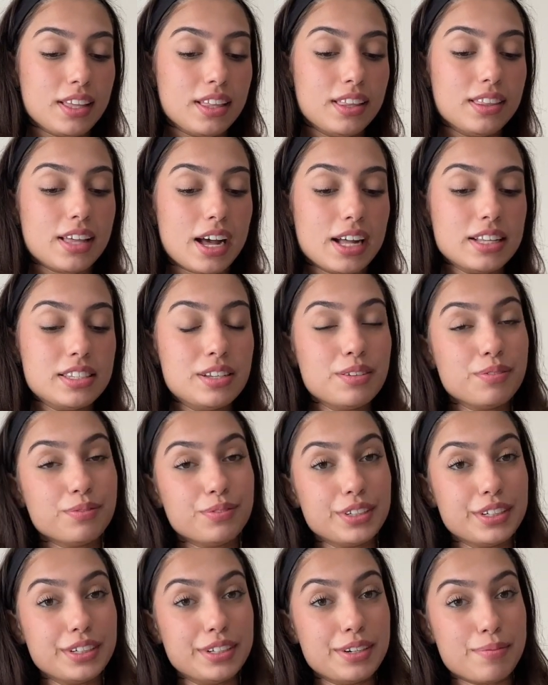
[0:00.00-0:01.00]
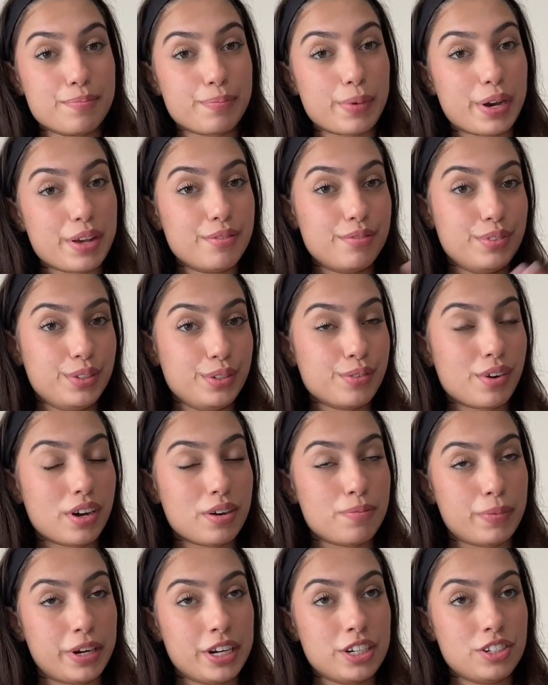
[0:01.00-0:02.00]
that's it for my view on
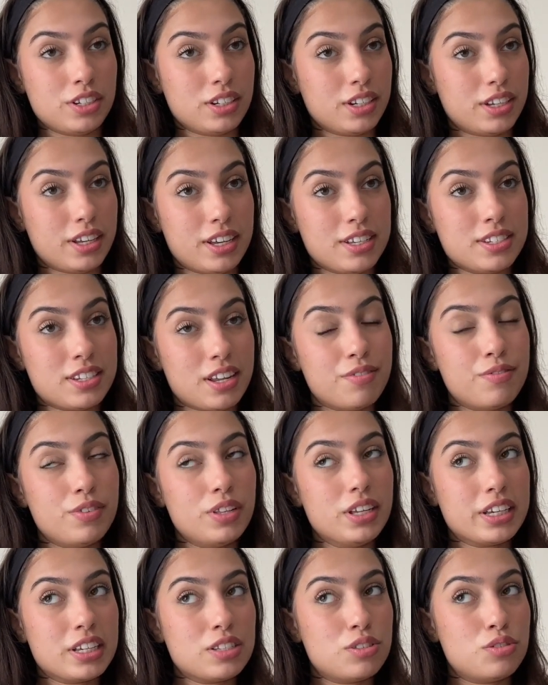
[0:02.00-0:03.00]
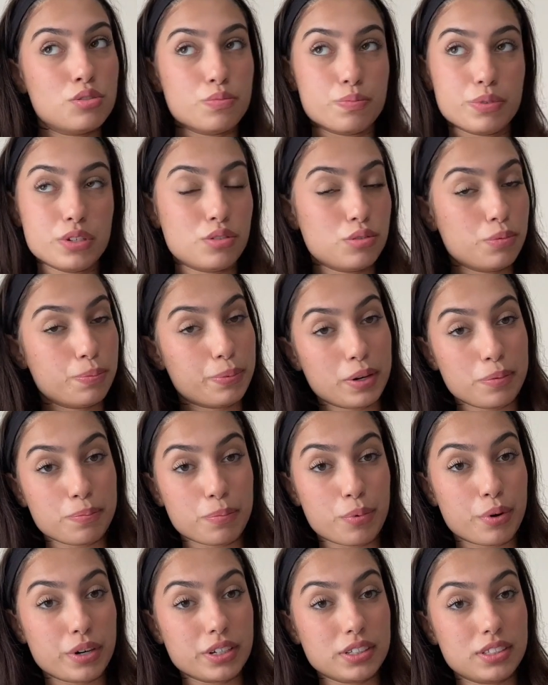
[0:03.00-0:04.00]
marriage and kids. I feel like it's super, super
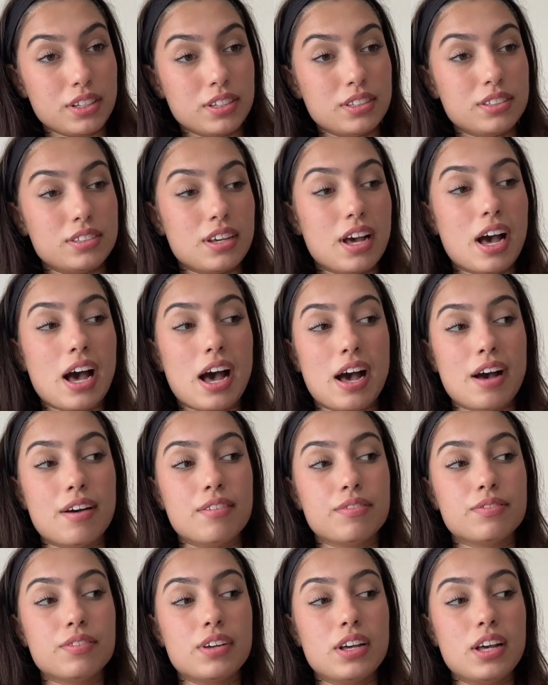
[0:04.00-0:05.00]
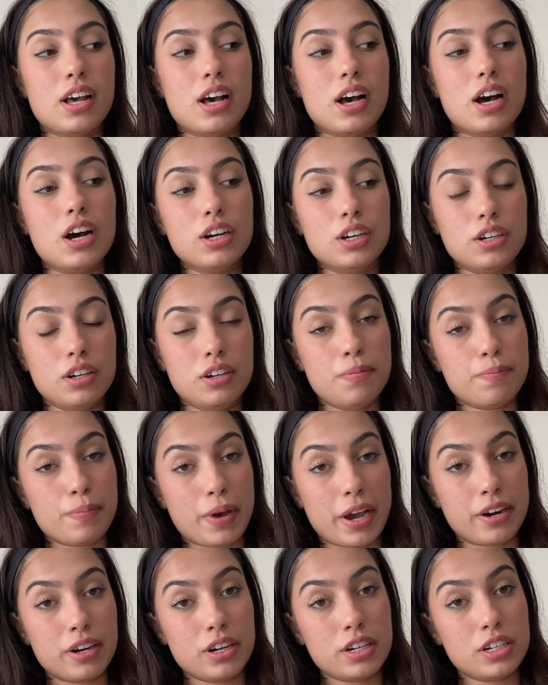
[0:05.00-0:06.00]
important to have a good
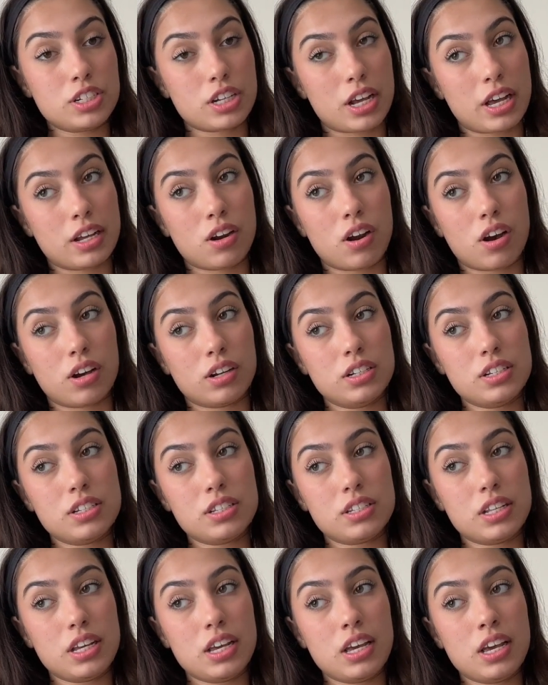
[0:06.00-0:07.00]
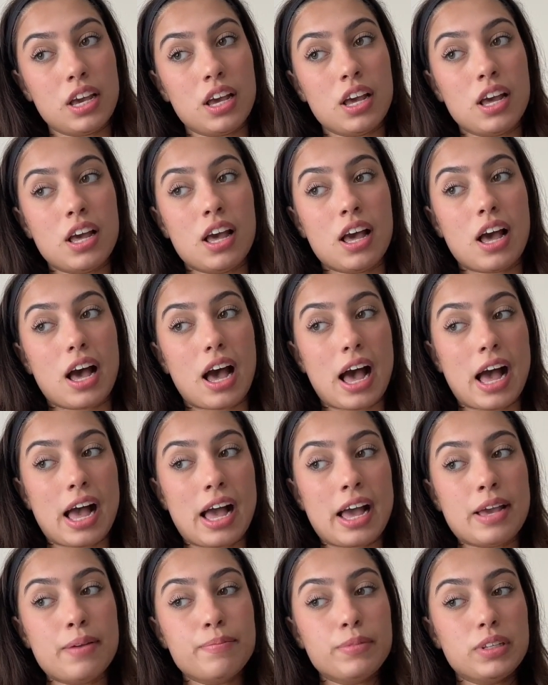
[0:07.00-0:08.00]
marriage. And honestly,
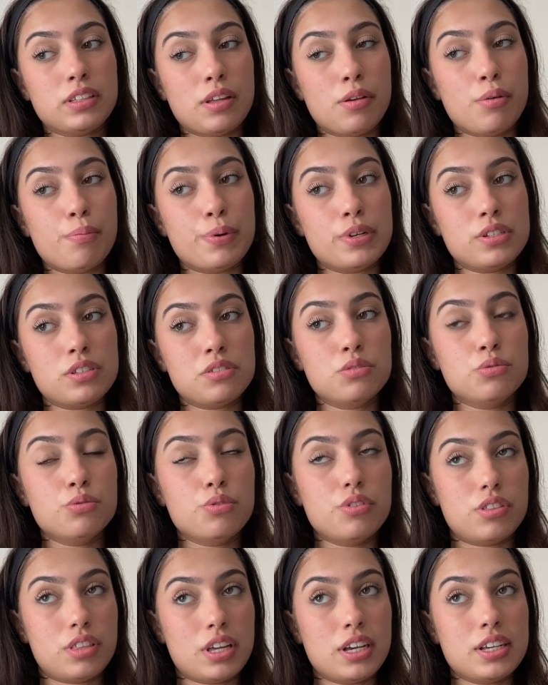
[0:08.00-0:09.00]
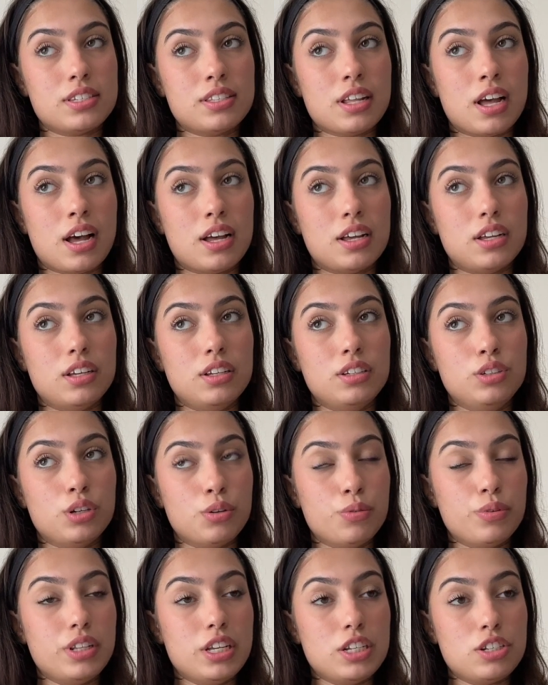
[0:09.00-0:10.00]
I'm the type of person who thinks that your
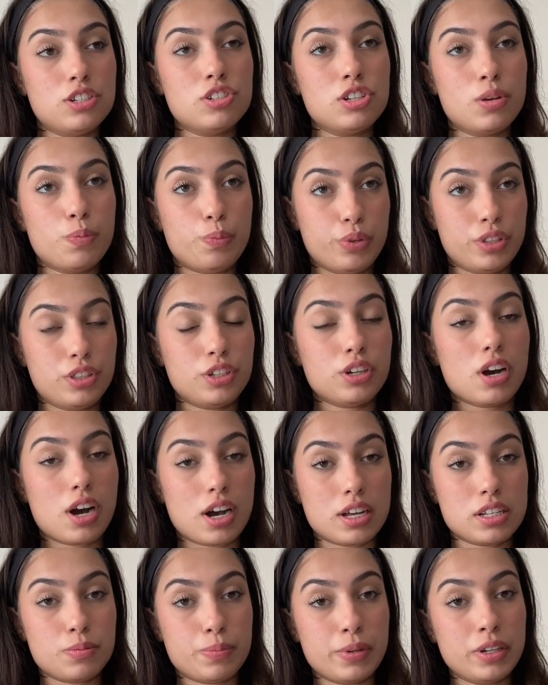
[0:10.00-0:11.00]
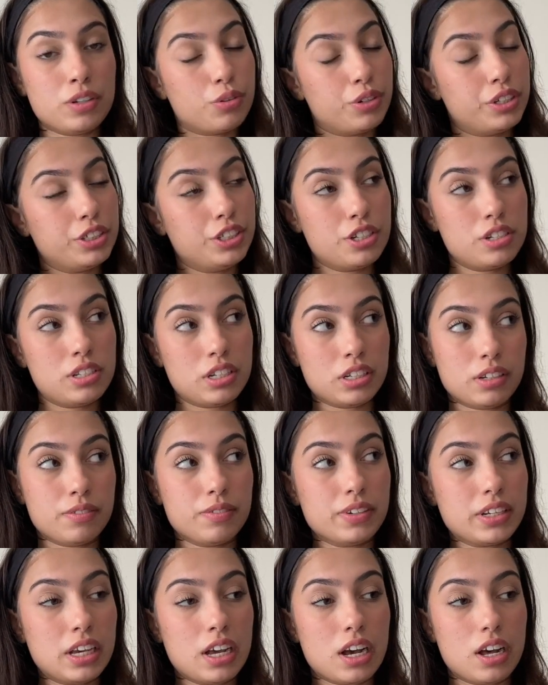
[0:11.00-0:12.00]
relationship with your husband or your
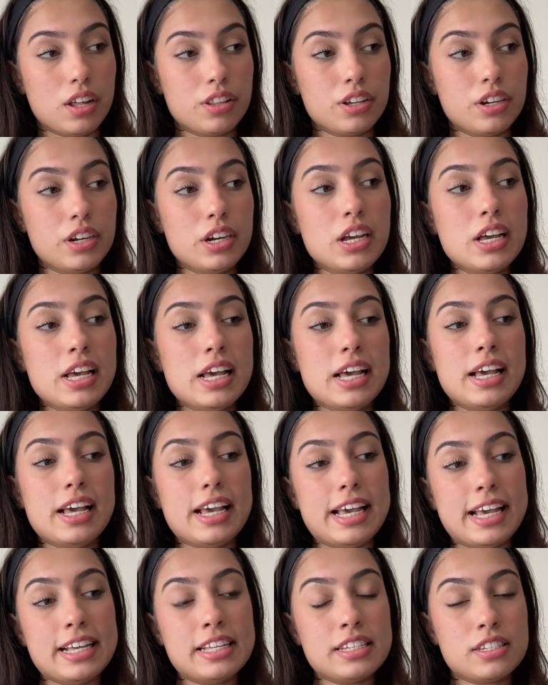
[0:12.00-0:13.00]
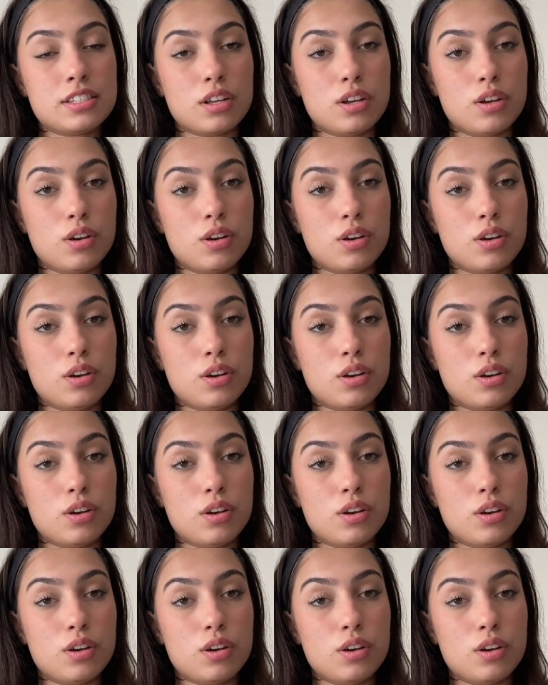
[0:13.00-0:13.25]
significant other is